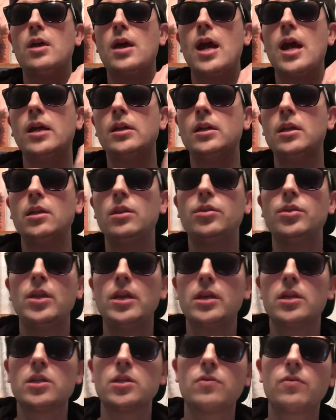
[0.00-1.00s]

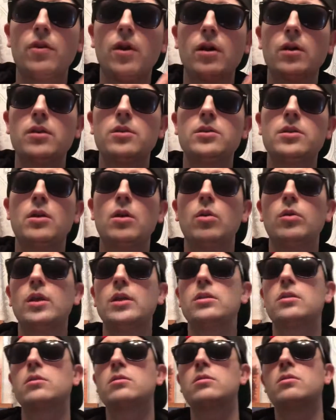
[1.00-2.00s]
anything as far as, you know,
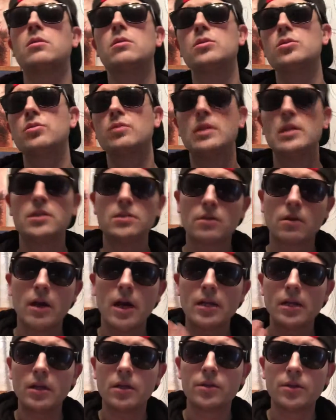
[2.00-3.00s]
like the surgeries or
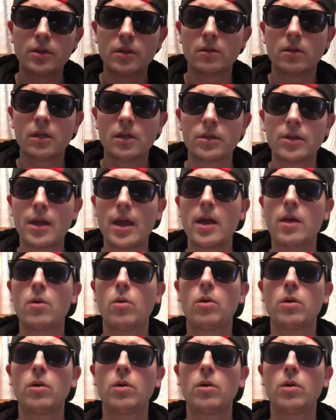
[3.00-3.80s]
anything like that,